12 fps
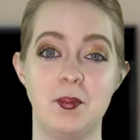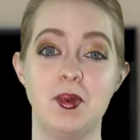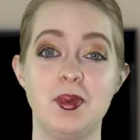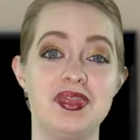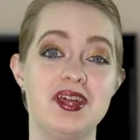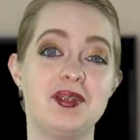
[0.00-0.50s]
But
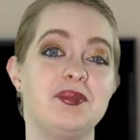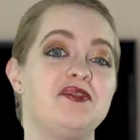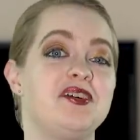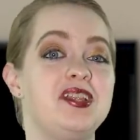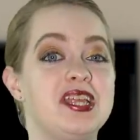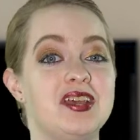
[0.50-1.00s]
we thought it'd be
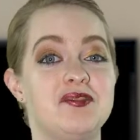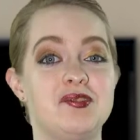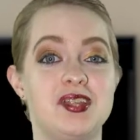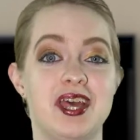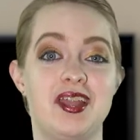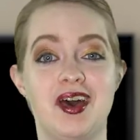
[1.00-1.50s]
fun to give you
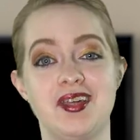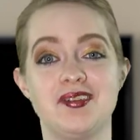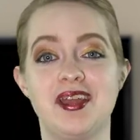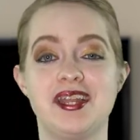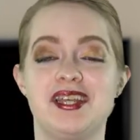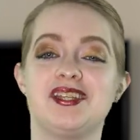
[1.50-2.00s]
10 other
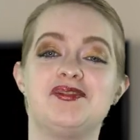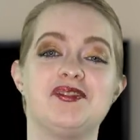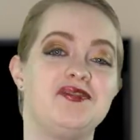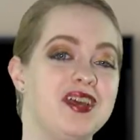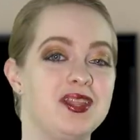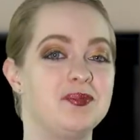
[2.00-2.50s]
ideas for
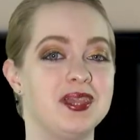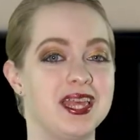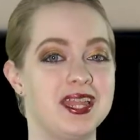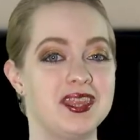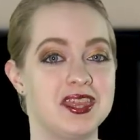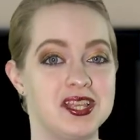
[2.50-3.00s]
fandom
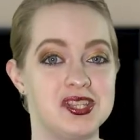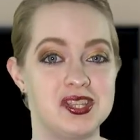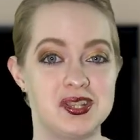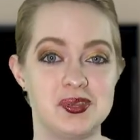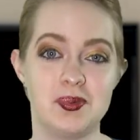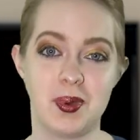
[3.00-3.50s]
related things to
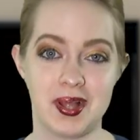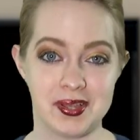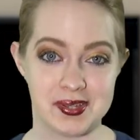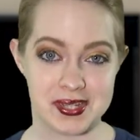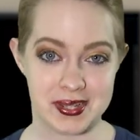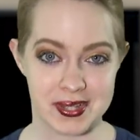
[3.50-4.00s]
do while
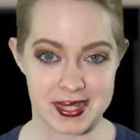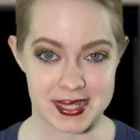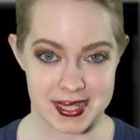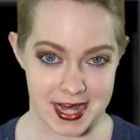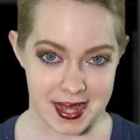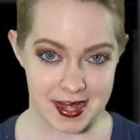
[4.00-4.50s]
you're stuck
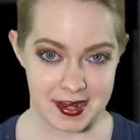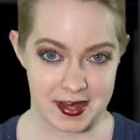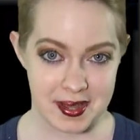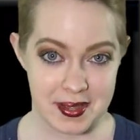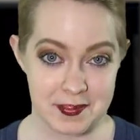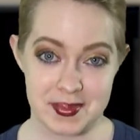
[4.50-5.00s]
inside,
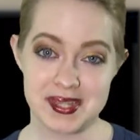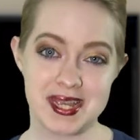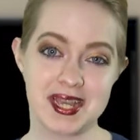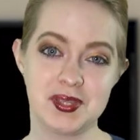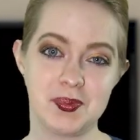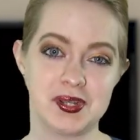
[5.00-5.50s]

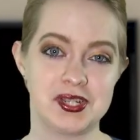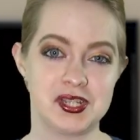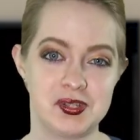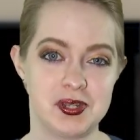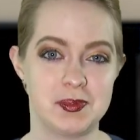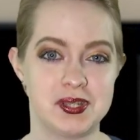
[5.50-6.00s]
besides watching
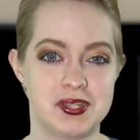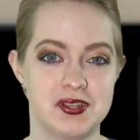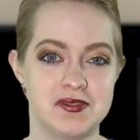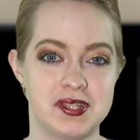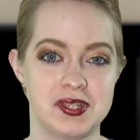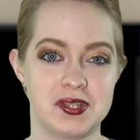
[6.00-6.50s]
streaming
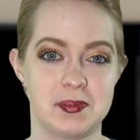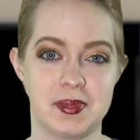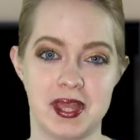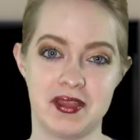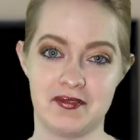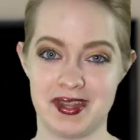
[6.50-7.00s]
services or
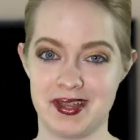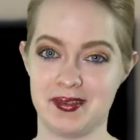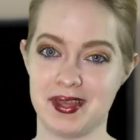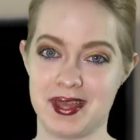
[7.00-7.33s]
playing video